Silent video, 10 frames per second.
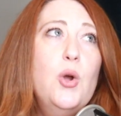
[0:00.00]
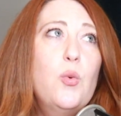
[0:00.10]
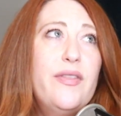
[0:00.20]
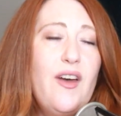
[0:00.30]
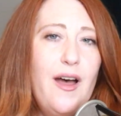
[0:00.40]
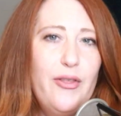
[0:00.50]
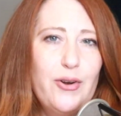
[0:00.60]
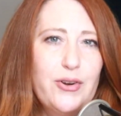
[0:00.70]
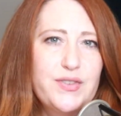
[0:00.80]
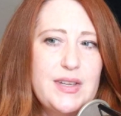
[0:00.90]
with
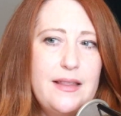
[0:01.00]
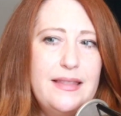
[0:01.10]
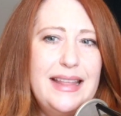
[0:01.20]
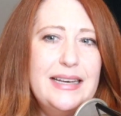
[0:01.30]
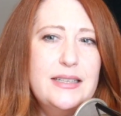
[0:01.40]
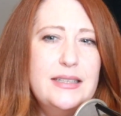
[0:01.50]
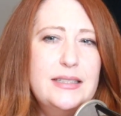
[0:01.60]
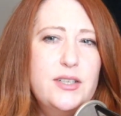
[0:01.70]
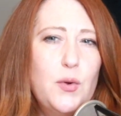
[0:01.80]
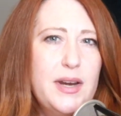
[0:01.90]
others that
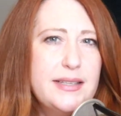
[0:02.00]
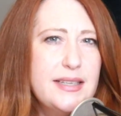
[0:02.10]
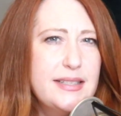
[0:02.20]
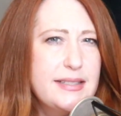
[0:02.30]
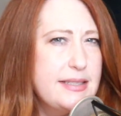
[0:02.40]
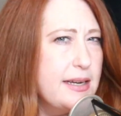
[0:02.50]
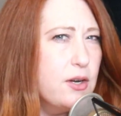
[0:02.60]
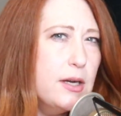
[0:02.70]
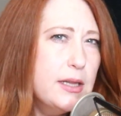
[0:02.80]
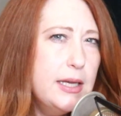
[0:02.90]
don't
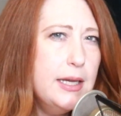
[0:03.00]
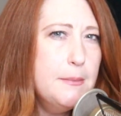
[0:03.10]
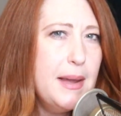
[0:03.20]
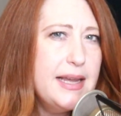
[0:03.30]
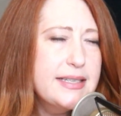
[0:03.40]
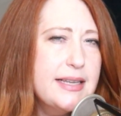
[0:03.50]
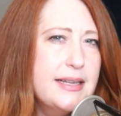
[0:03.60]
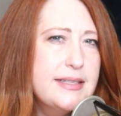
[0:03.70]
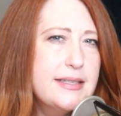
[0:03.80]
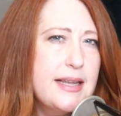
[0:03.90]
necessarily make
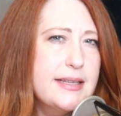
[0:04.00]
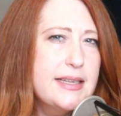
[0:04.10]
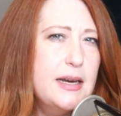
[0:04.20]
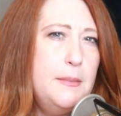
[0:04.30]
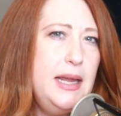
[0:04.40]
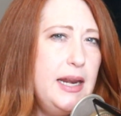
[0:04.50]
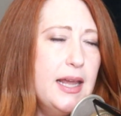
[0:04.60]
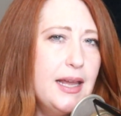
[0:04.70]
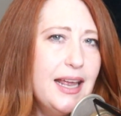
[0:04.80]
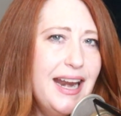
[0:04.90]
sense as an
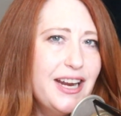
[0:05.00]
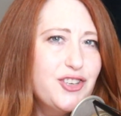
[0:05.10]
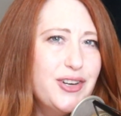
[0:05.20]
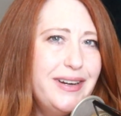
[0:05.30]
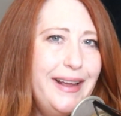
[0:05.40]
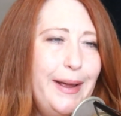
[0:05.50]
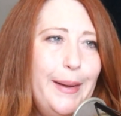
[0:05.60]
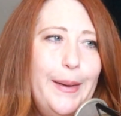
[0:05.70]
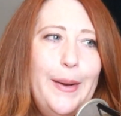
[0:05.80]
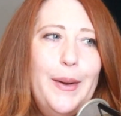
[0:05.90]
immediate connection,
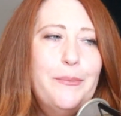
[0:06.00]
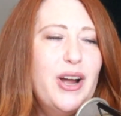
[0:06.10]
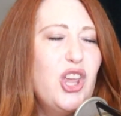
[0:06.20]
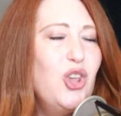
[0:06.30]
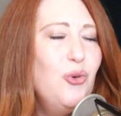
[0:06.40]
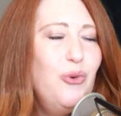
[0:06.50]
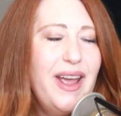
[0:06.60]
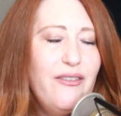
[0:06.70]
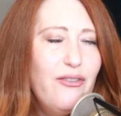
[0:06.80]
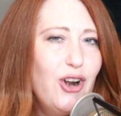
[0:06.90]
but you
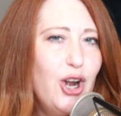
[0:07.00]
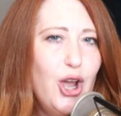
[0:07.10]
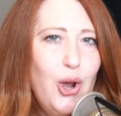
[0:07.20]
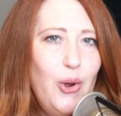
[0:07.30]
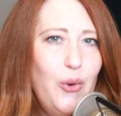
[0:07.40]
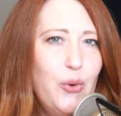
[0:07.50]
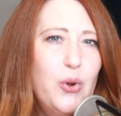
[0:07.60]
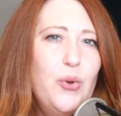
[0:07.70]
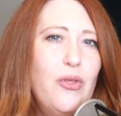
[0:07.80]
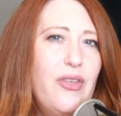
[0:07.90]
never know
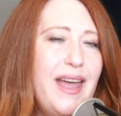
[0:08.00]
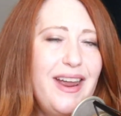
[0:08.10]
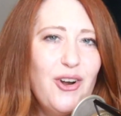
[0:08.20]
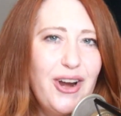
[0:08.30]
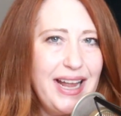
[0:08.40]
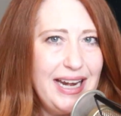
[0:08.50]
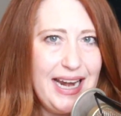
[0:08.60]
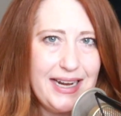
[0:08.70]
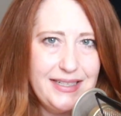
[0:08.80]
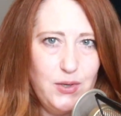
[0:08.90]
who they are
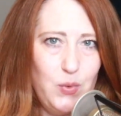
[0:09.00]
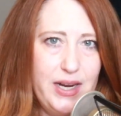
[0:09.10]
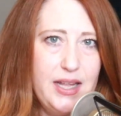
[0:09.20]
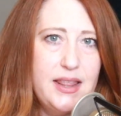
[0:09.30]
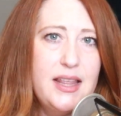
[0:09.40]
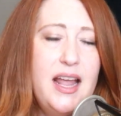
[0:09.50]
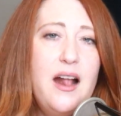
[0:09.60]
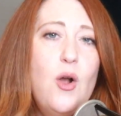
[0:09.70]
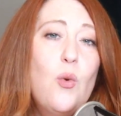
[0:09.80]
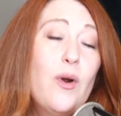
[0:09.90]
connected with,
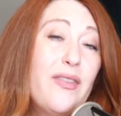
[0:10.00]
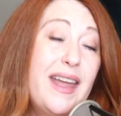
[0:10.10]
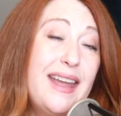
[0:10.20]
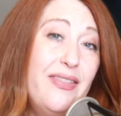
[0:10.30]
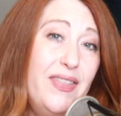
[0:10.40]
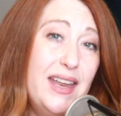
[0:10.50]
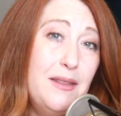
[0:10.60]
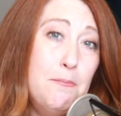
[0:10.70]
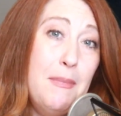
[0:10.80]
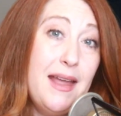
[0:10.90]
where they can
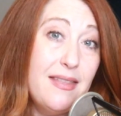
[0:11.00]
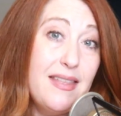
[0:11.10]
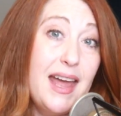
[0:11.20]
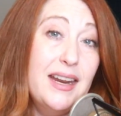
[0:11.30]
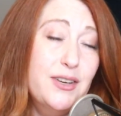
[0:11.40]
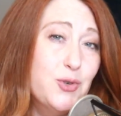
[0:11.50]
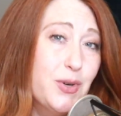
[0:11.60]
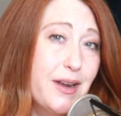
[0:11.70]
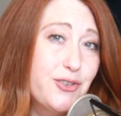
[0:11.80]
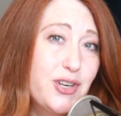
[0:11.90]
then make that
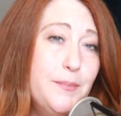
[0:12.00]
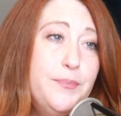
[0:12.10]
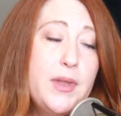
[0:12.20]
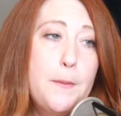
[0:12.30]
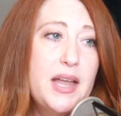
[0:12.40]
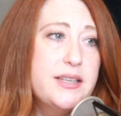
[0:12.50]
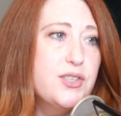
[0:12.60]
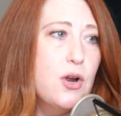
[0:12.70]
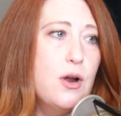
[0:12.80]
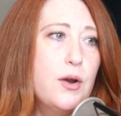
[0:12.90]
introduction
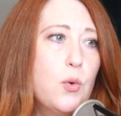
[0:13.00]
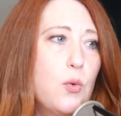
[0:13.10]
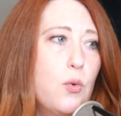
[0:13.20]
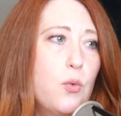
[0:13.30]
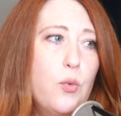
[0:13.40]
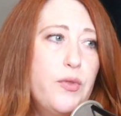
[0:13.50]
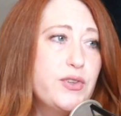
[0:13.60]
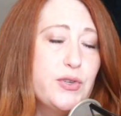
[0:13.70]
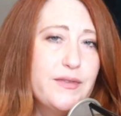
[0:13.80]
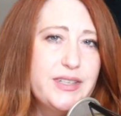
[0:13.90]
based on the
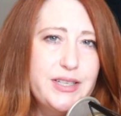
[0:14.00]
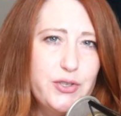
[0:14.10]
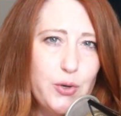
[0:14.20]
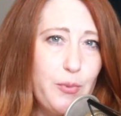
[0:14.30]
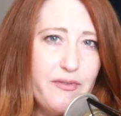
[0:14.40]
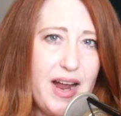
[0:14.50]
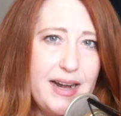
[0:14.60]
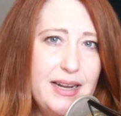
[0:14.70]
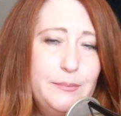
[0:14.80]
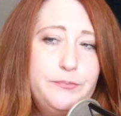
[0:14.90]
services you're
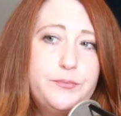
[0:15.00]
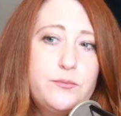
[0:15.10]
providing,